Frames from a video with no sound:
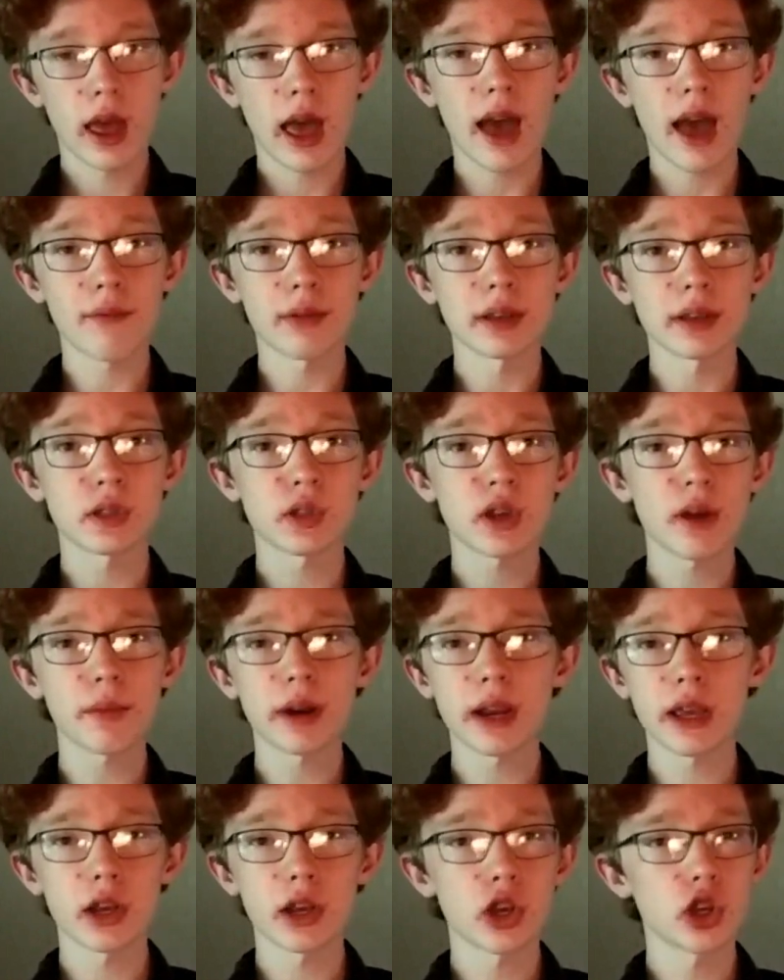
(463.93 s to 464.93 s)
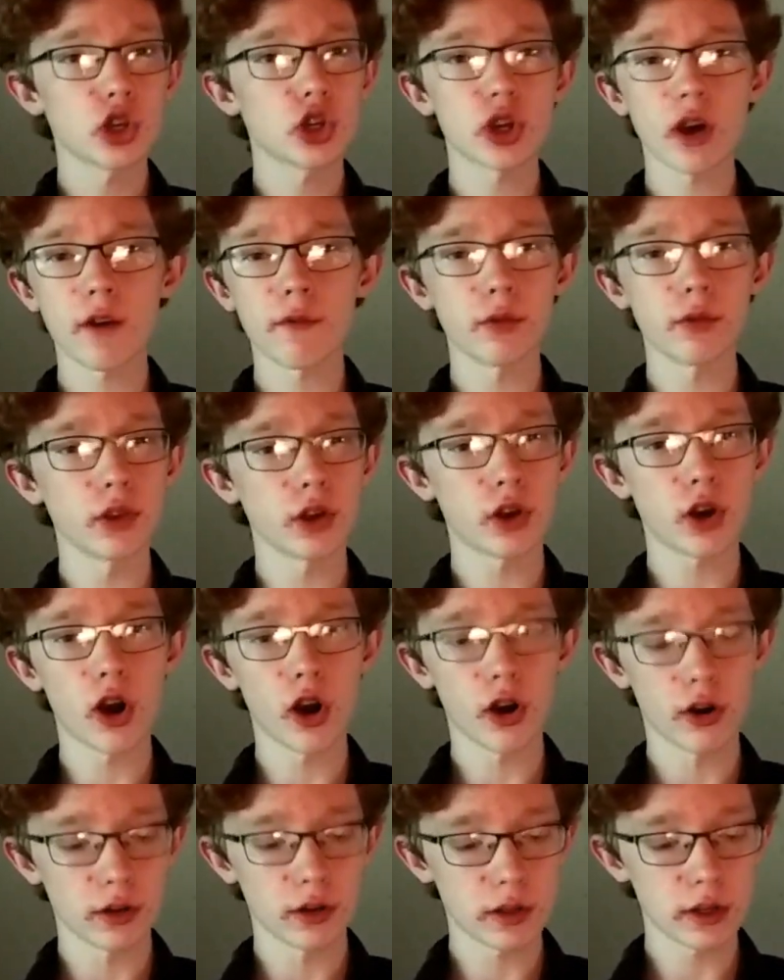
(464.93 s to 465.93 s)
having somebody shuffle the
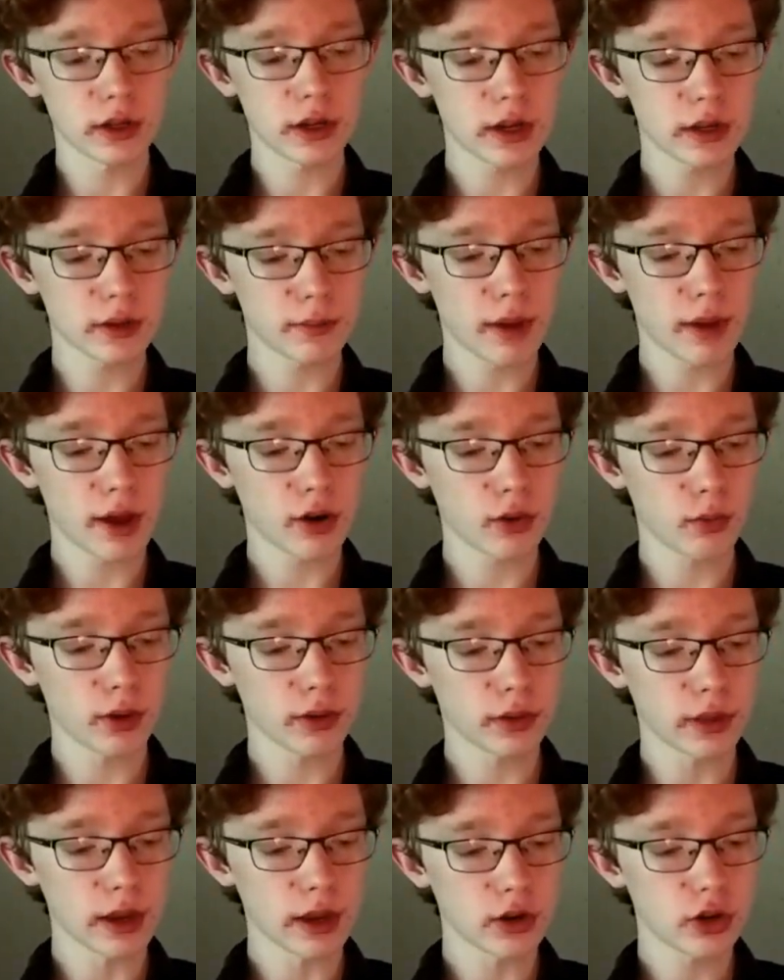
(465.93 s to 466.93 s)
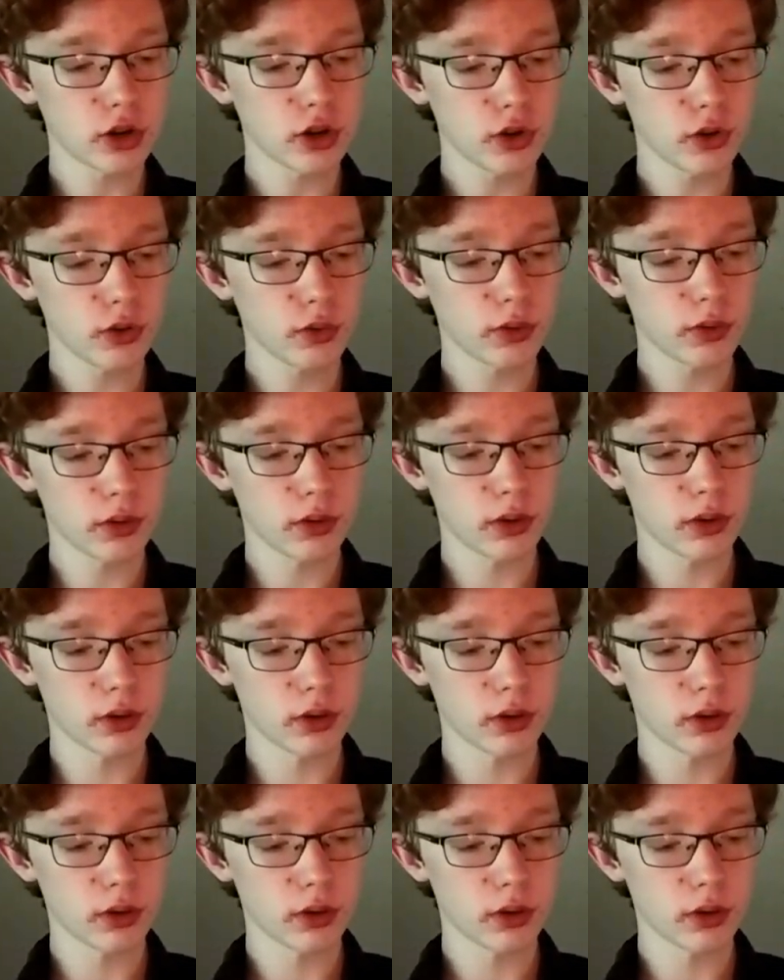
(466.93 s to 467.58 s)
cards. It doesn't matter what they do.